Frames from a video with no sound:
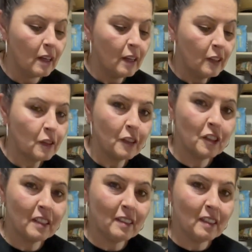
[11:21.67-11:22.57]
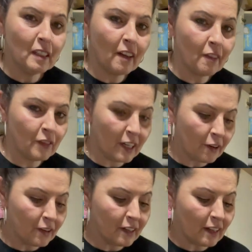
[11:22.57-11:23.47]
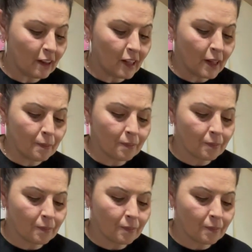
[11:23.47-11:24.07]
So as you can see, I have layered it all up.